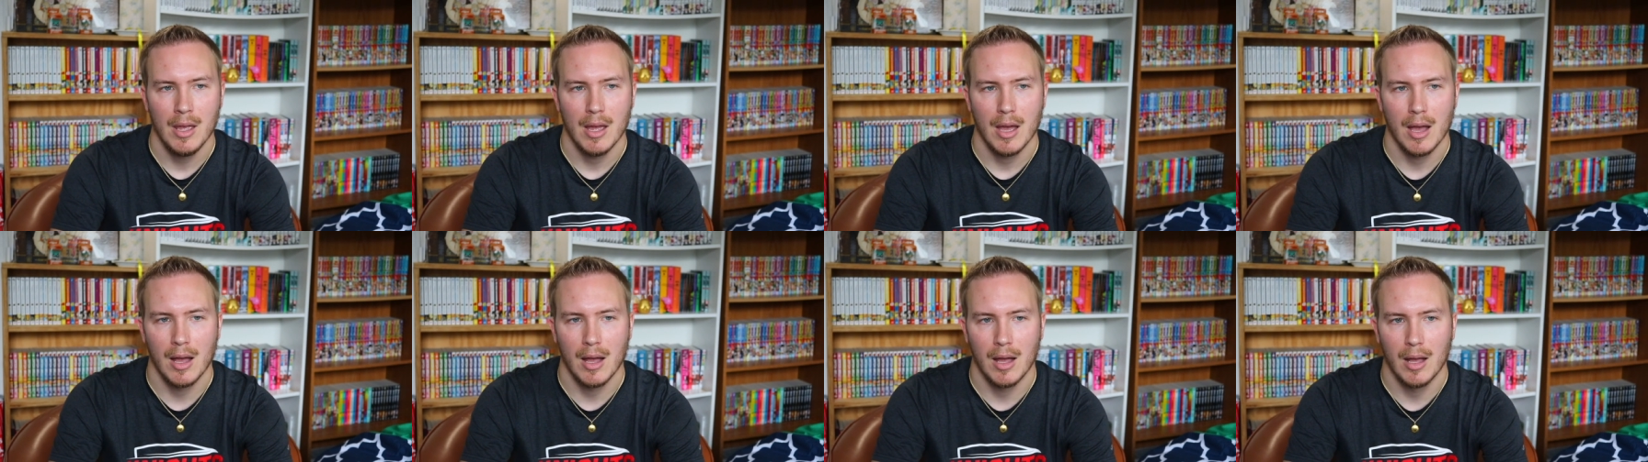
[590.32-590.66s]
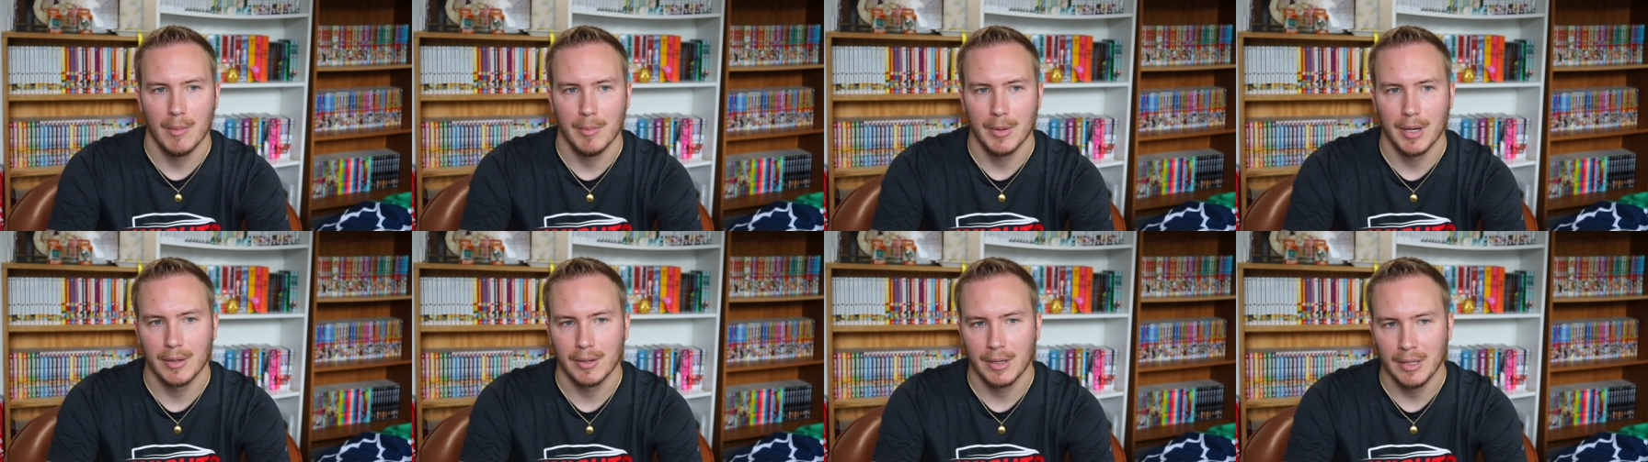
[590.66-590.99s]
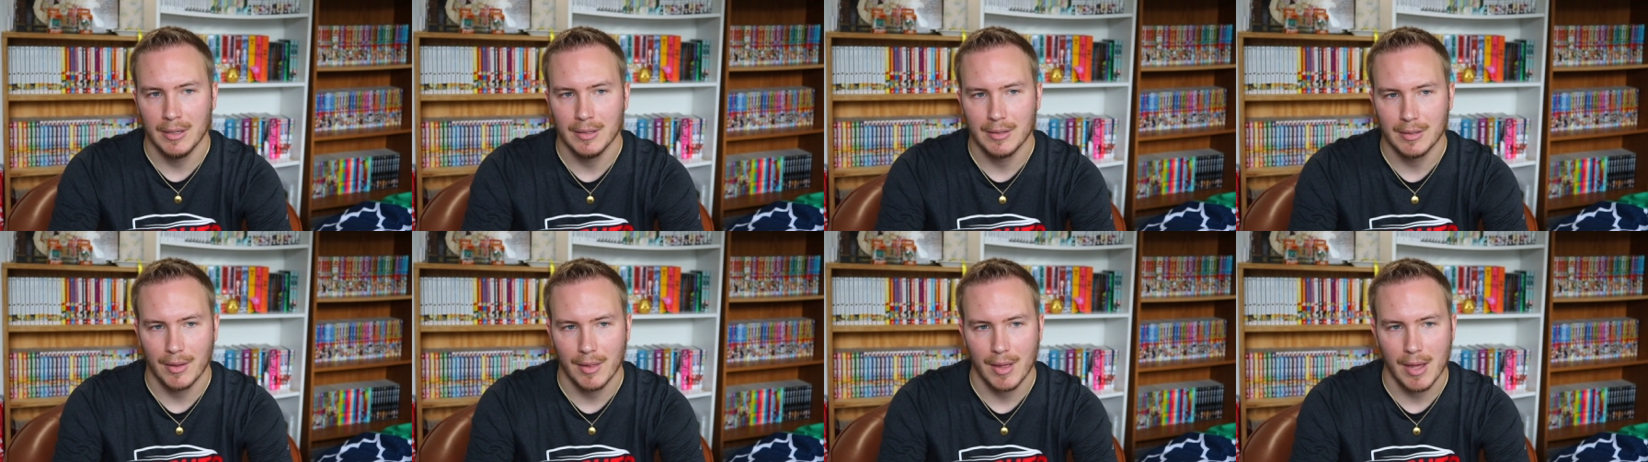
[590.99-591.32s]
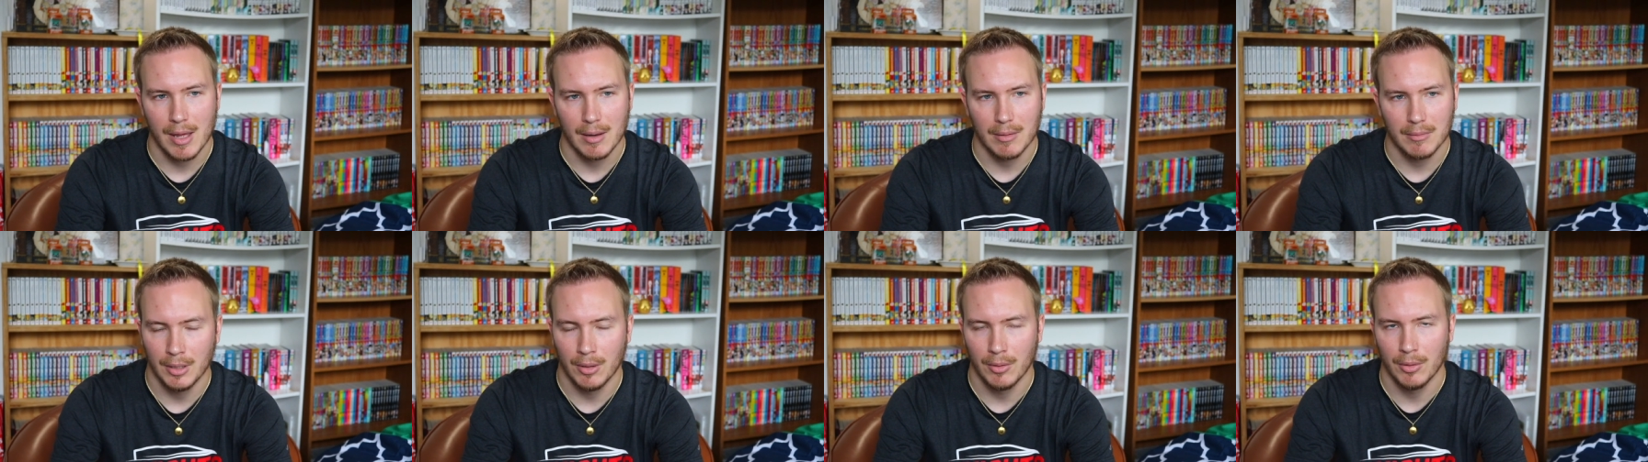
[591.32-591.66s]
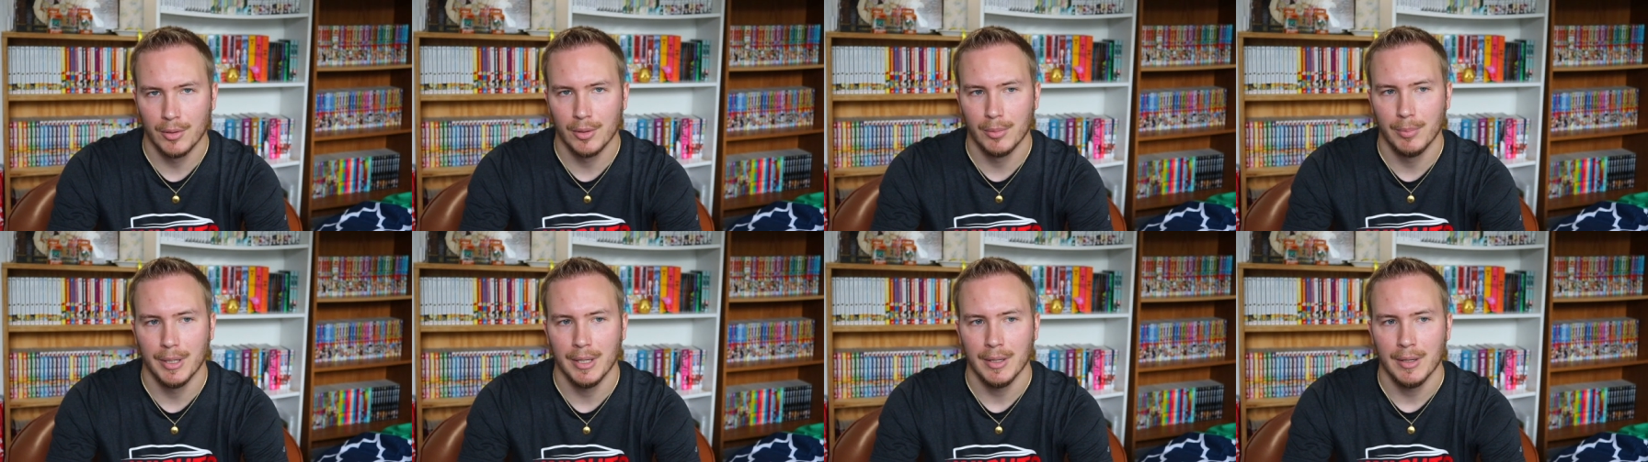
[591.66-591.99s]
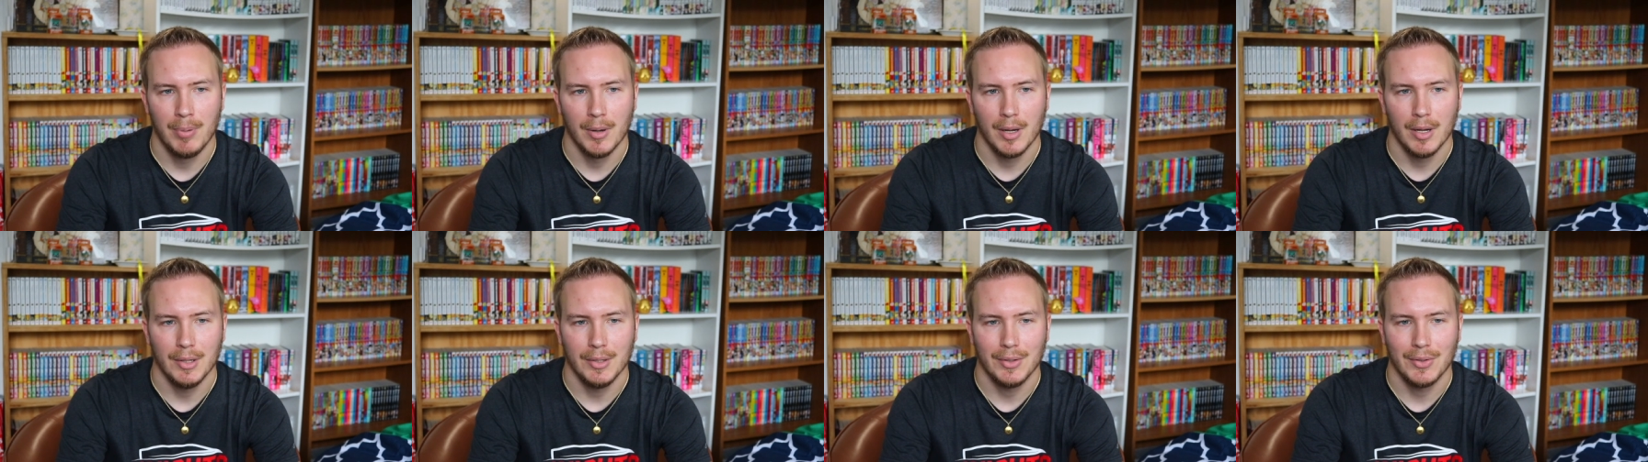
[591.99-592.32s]
Um, and I'll get into that in a little bit,
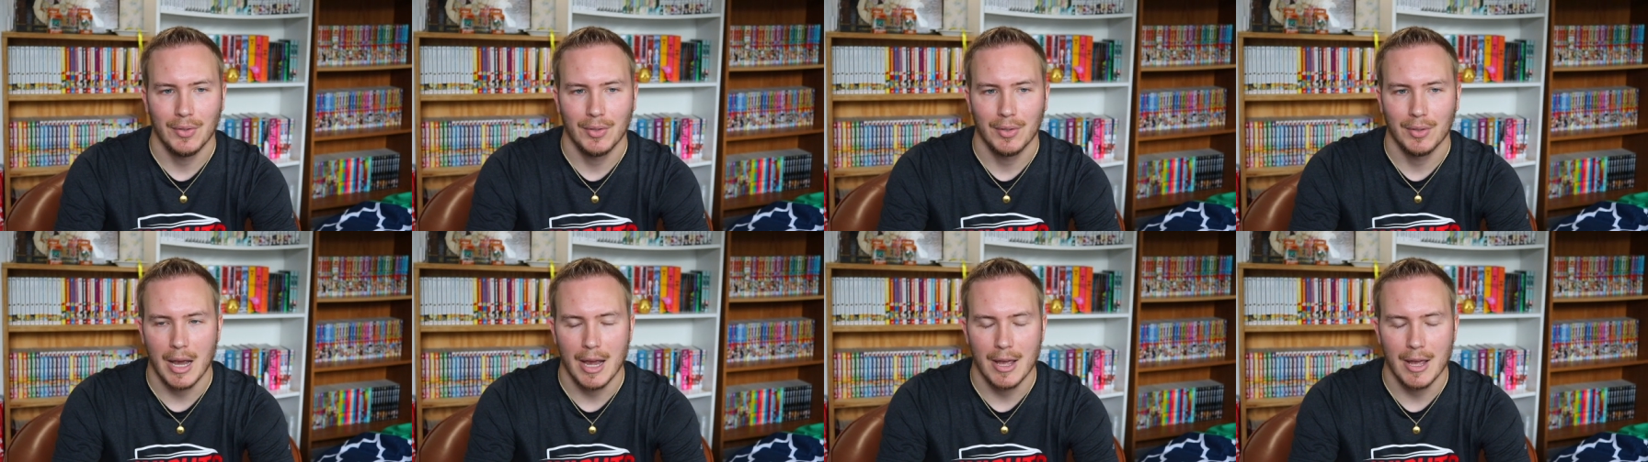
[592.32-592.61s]
but